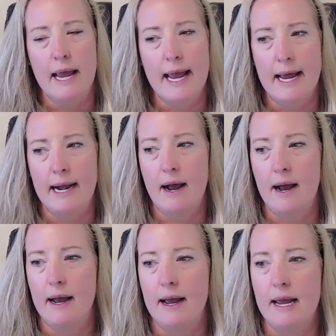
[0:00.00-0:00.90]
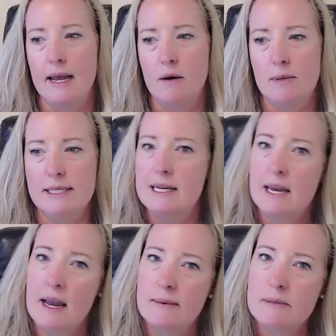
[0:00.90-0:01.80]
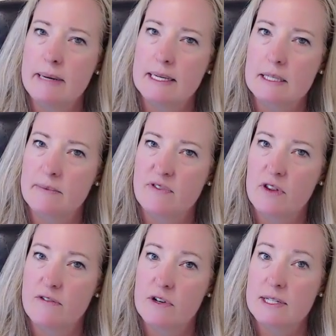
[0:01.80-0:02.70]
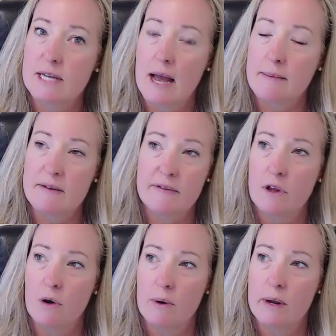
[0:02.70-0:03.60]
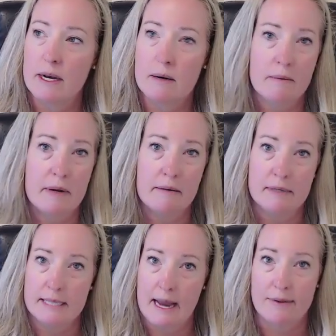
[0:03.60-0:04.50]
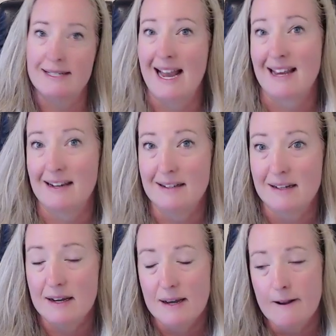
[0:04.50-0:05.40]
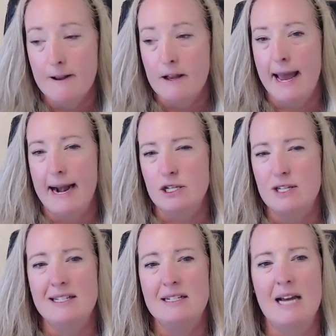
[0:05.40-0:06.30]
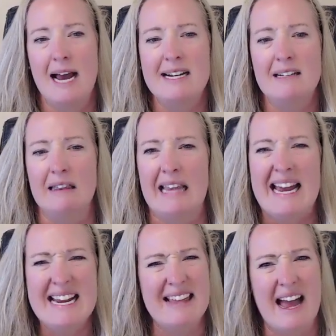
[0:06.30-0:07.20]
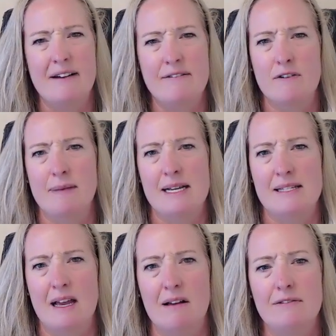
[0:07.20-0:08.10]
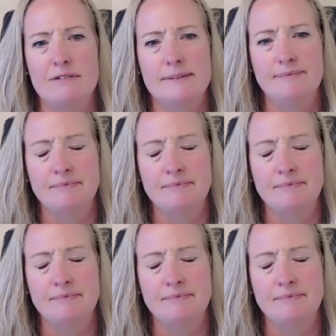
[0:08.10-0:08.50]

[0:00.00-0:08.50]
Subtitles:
And I was thinking I was meeting someone for the first time, even though it was now the second. And I didn't like that for myself.